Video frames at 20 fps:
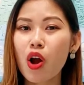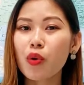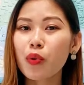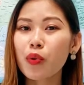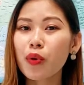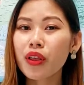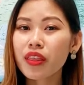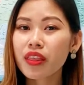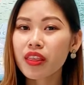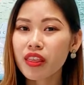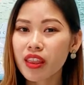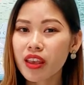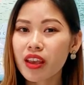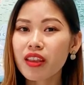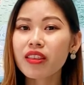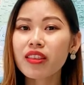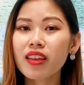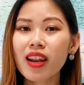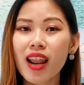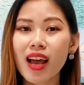
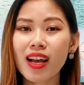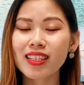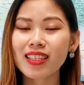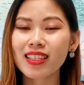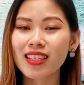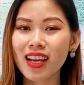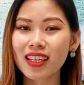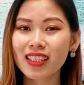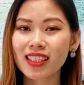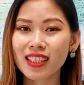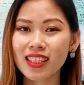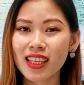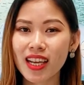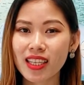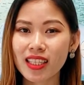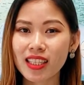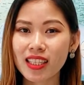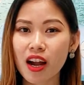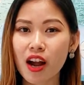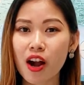Within the last 90
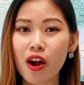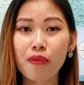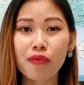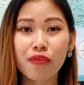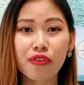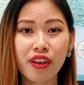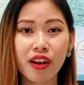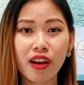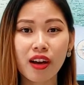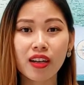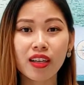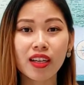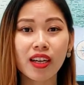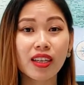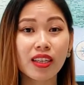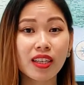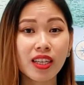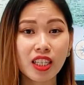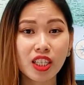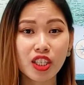days of the
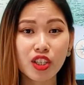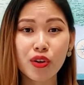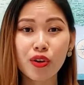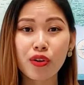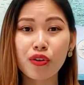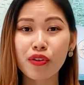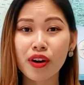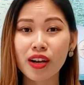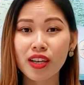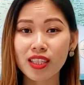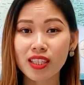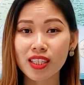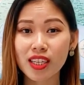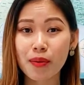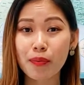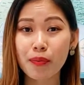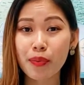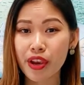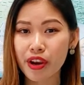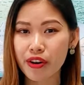conditional
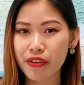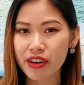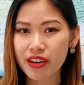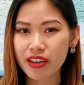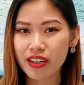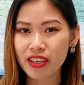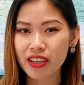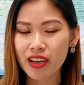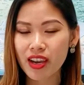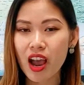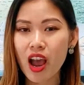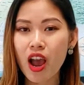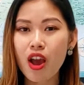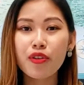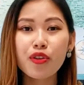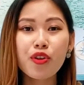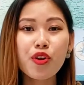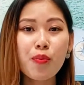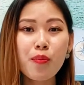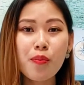resident period,
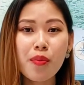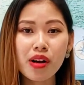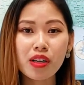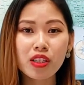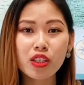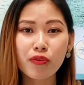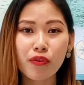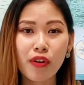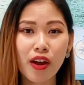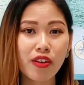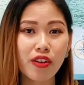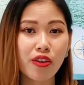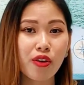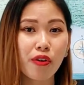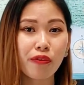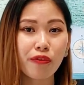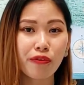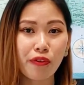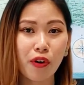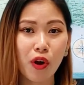you must file
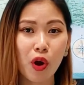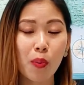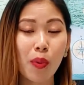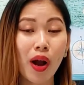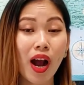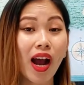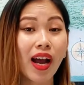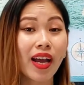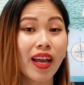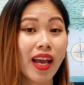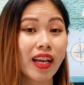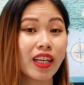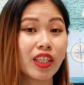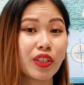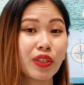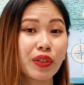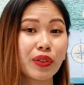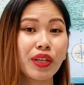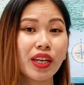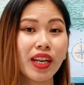your Form
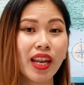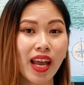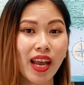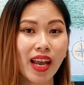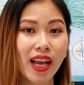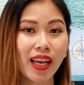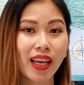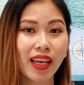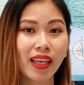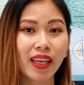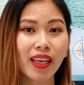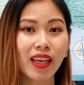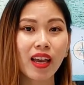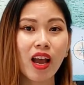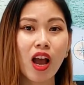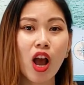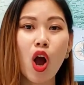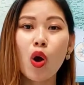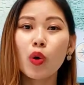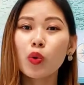
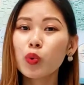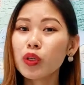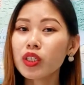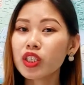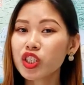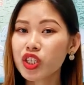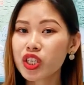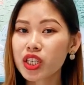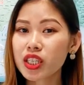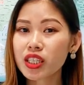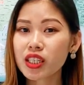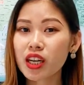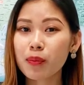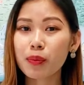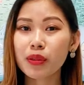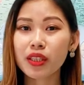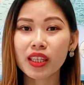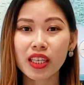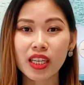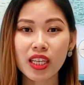I-829, which is a
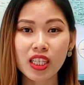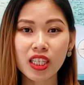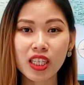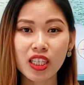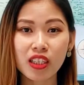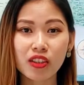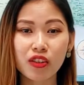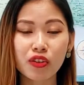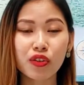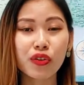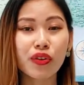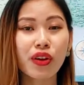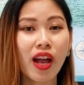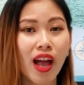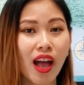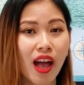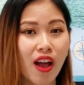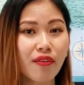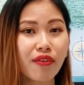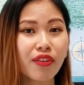petition to
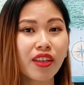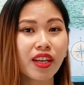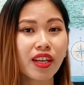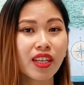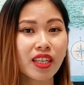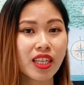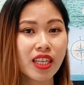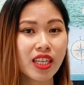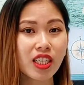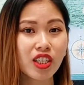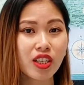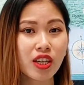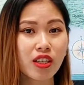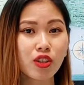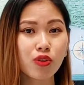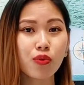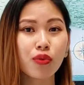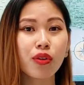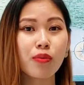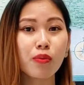have
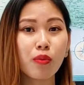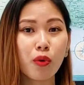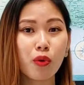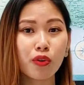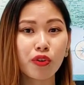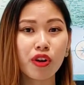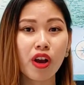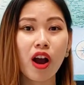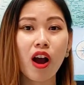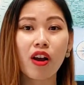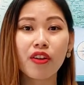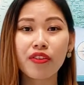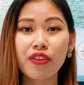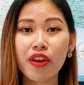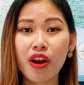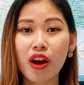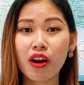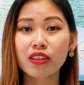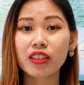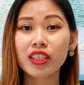conditions removed on
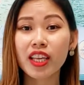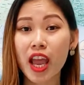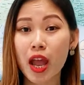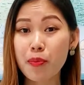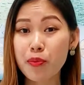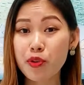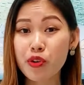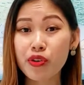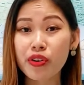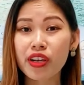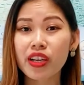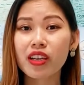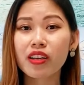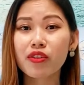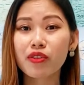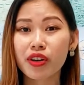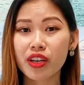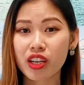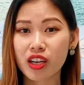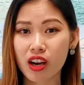your temporary
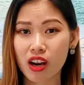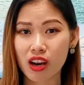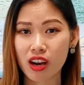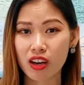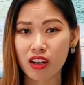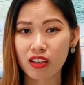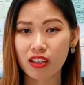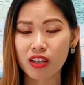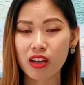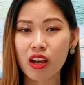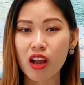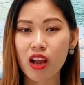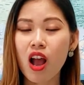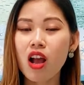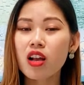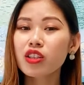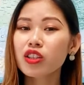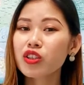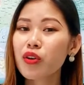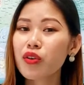green card
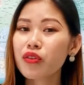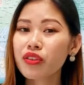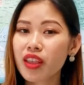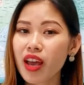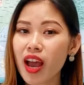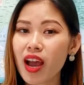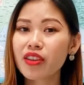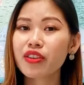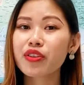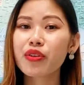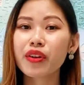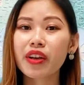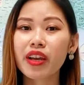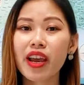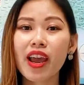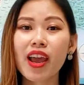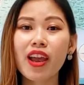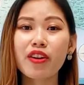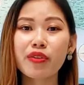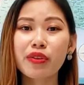so that you
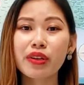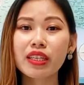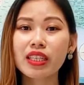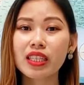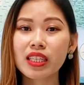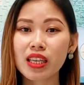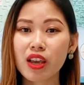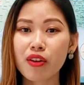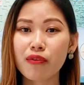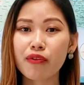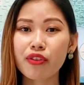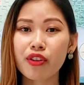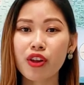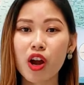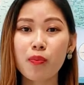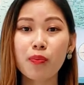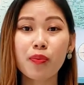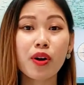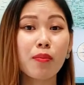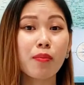can receive
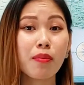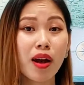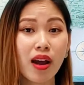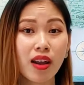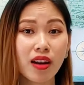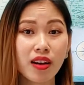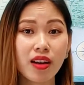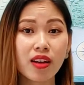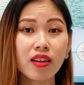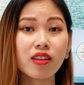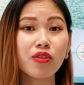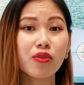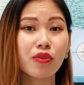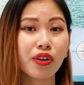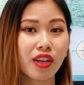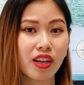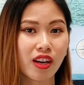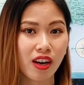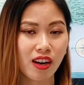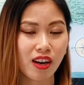your permanent
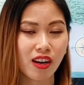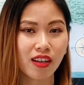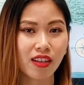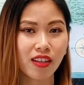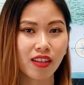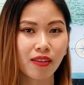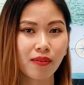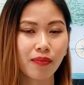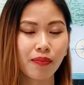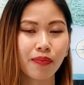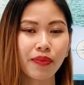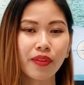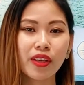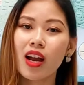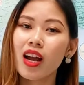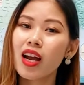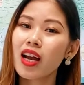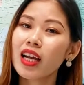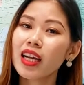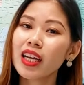green card.
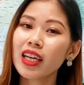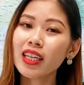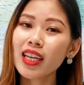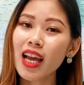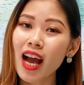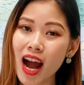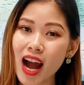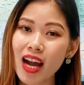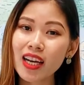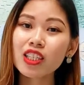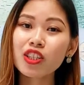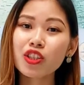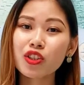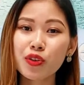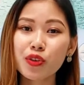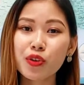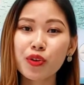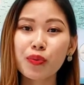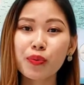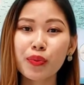In order
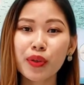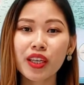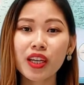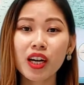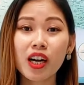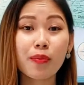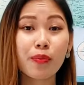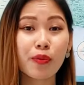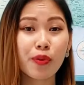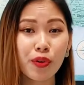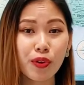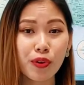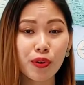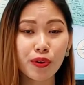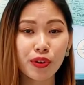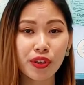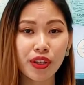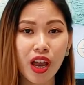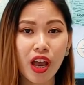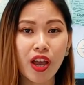to be
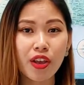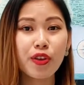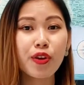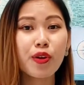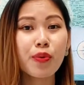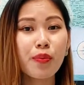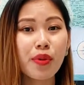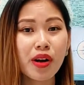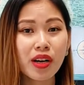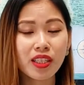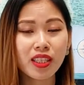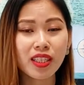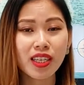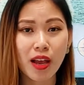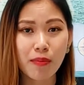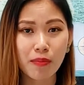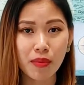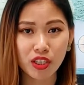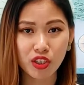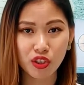approved, you must
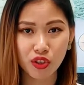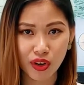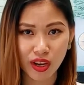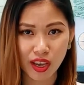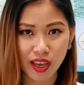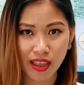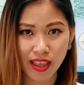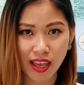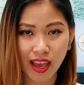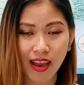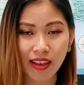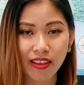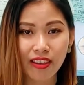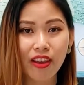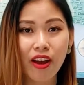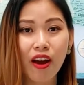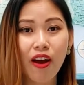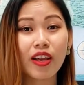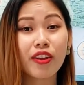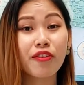demonstrate that
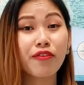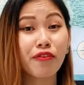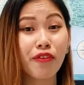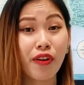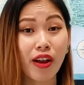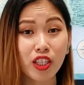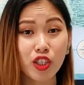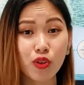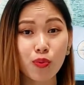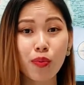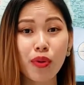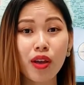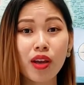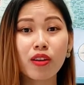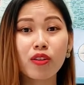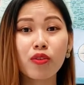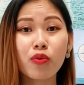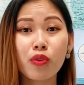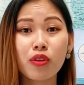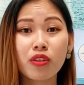your
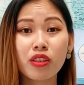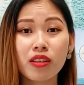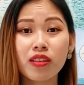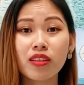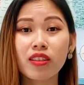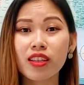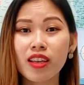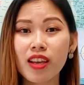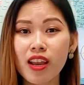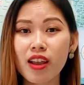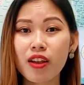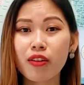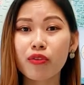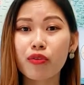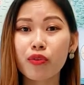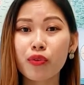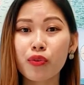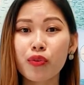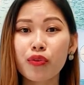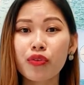investment was sustained
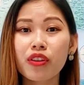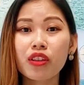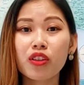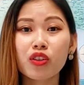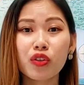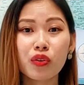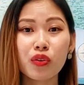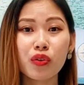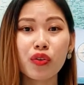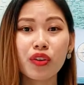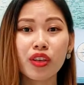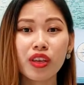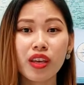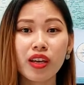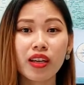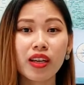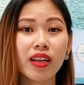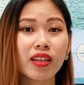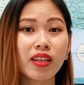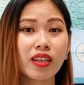through the
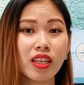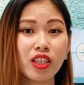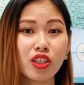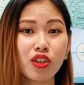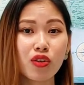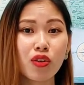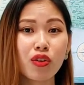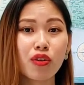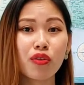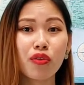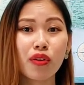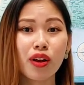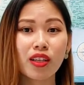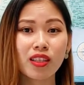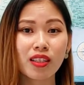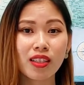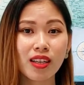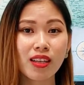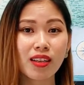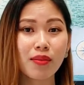2-year conditional
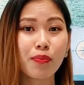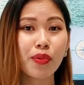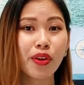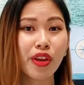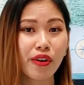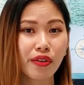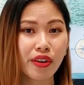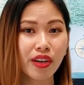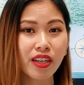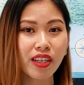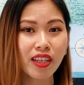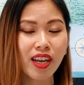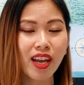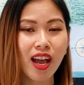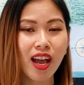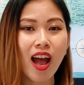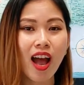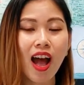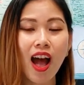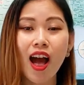resident period
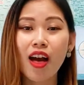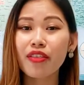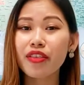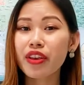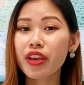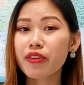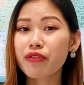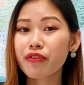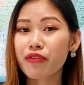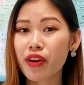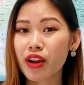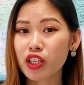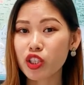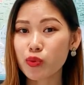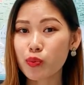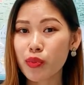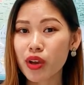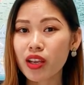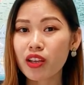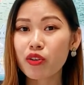and the
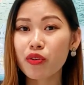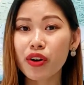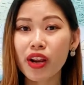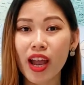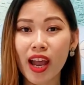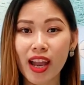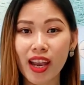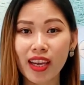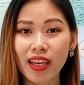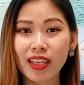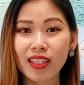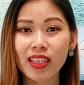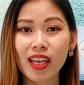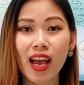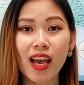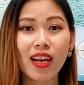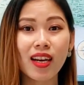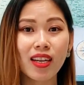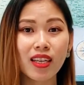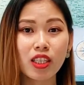investment created
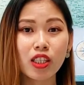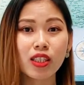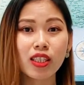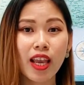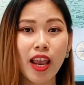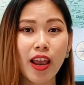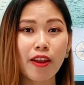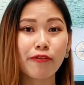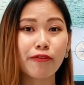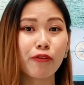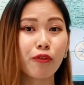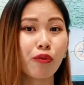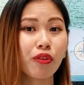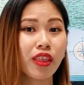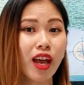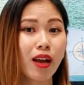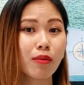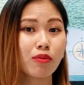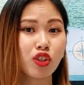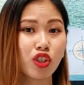at least 10
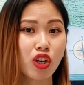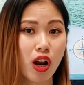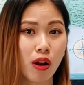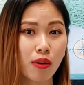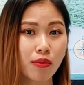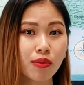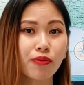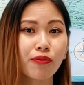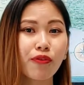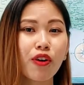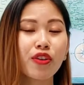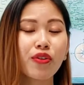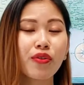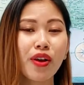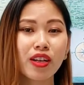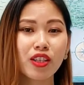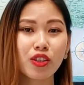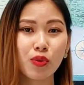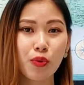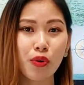full-time jobs for
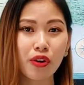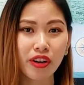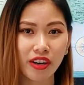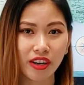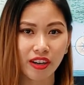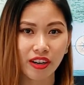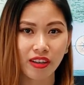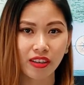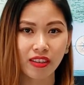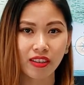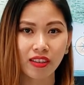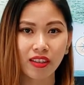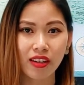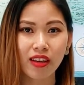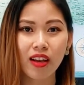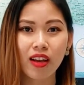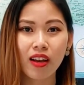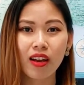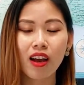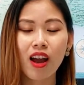U.S. workers.
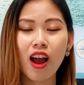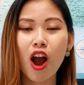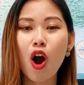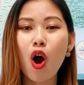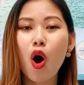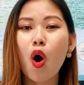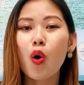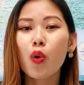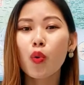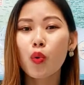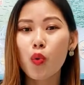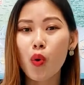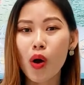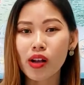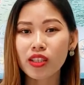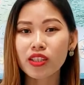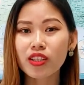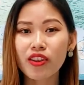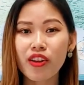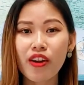
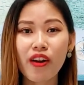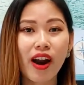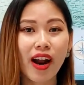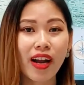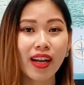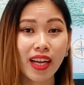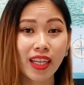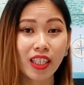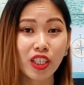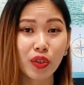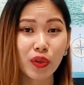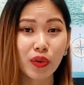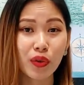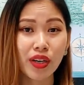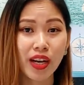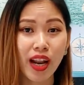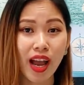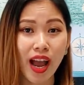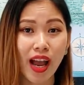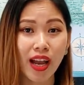Once your
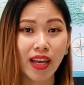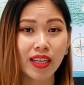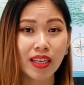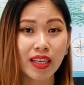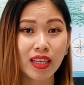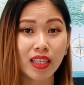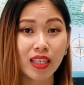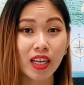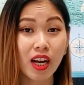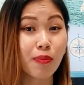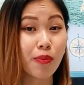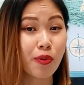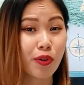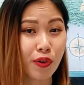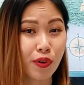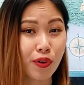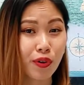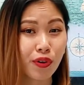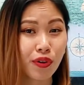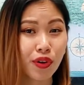I-829 is
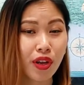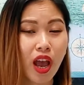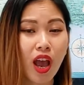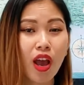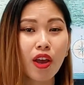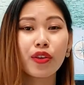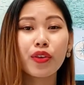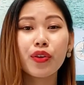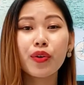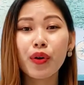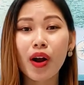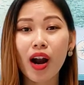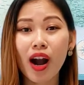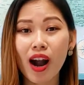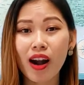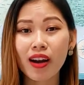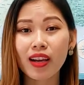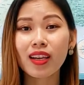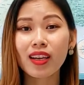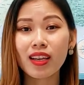approved, you
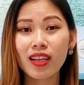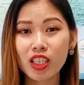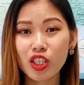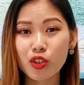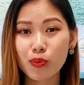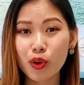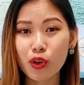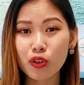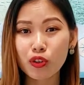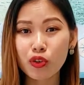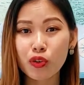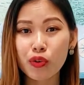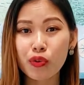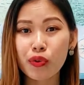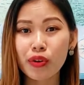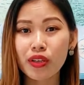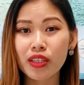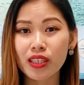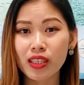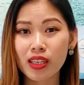are eligible to
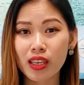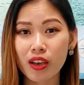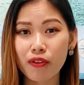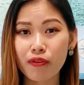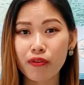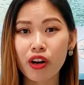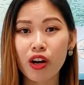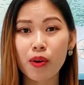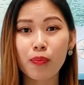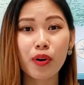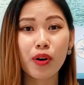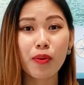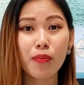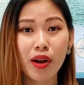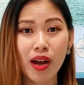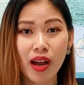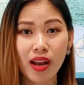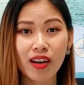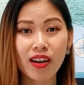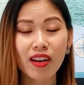receive a
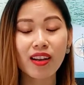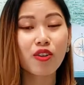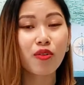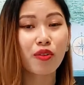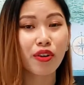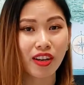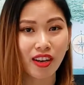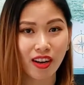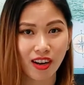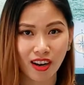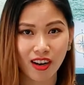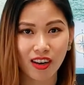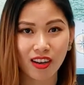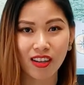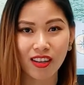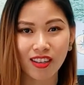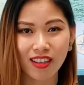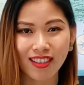permanent green card.